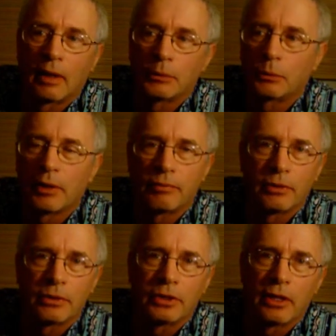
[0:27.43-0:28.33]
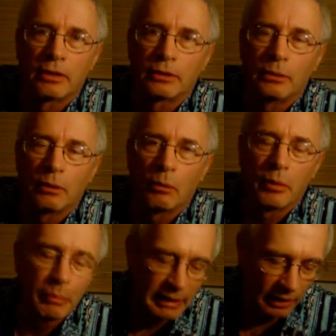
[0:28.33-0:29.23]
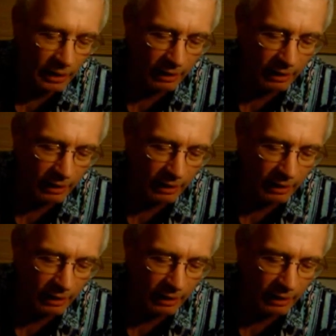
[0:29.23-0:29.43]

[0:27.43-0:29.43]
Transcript: I was one of the first in our school with a Beatle